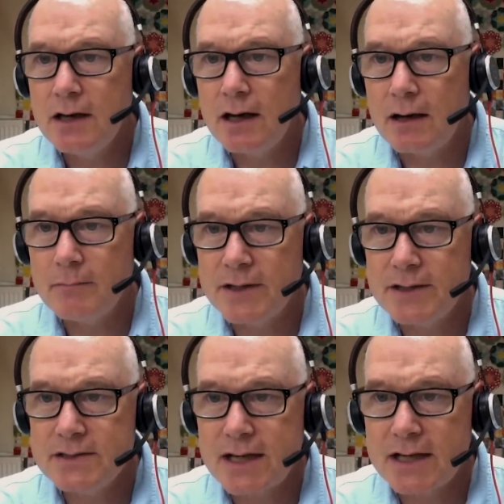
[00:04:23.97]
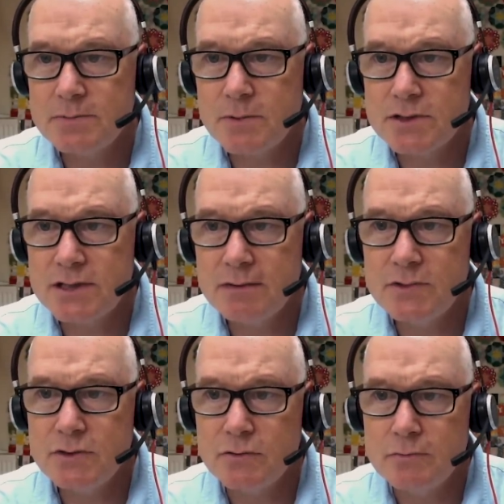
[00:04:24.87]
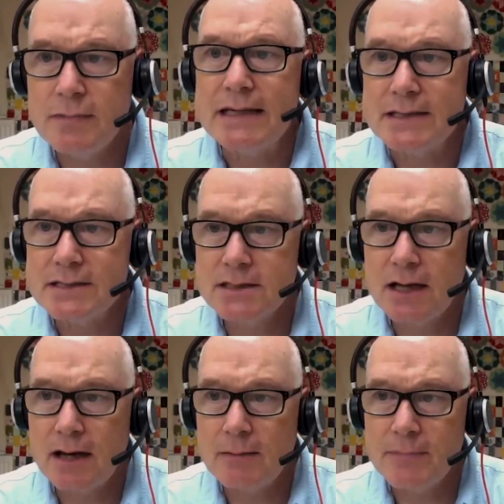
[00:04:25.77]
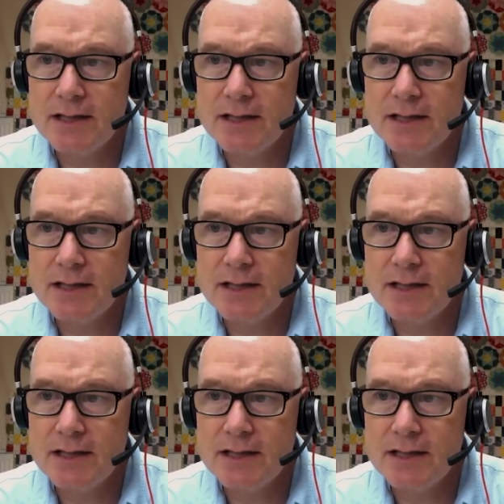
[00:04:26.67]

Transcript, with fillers: um, but these experts seem to miss um,